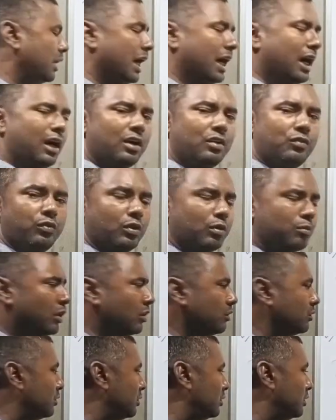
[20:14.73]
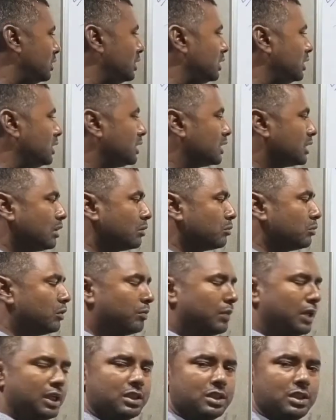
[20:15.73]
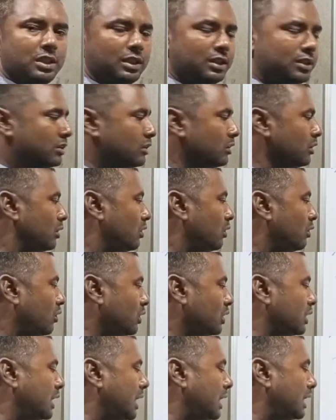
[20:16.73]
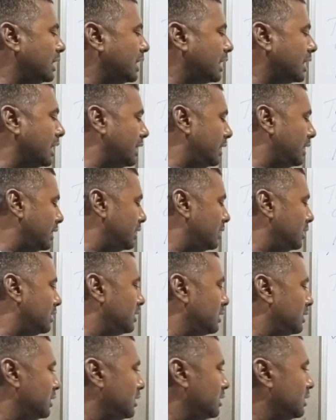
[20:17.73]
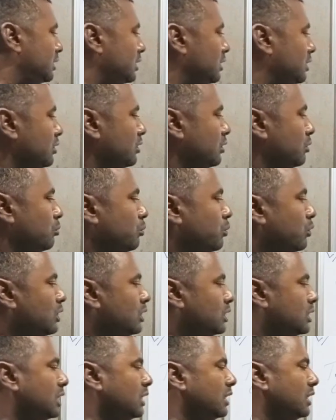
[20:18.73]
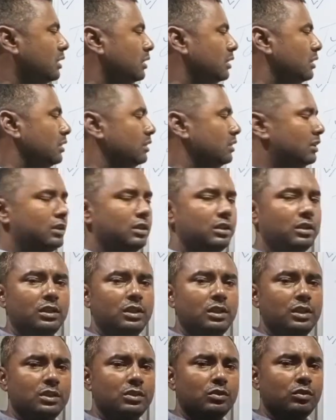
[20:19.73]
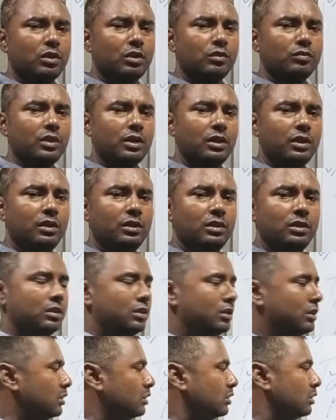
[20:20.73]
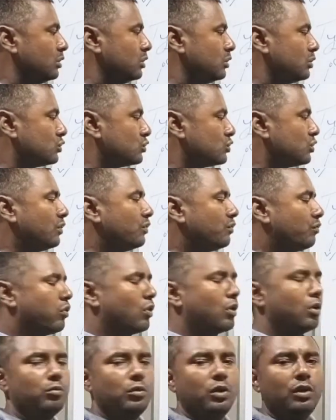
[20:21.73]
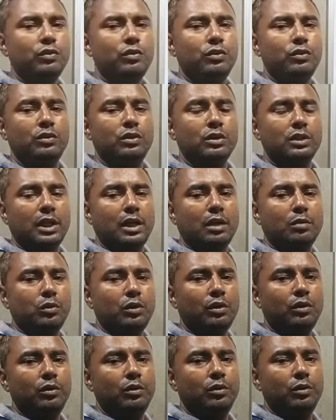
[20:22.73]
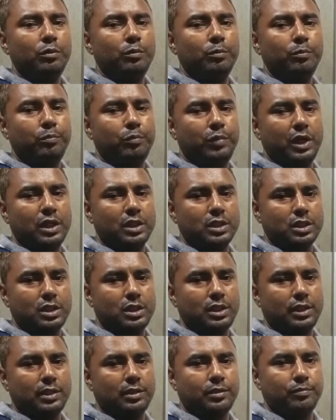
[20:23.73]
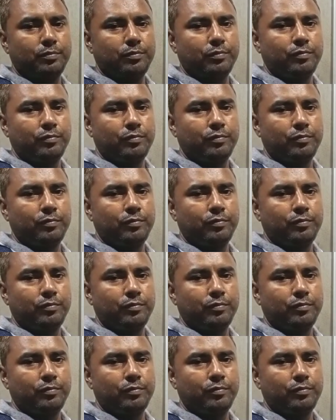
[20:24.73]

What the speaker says: of hard form of thermoplastics. On the other hand, polyethylene is one of the soft form of thermoplastic.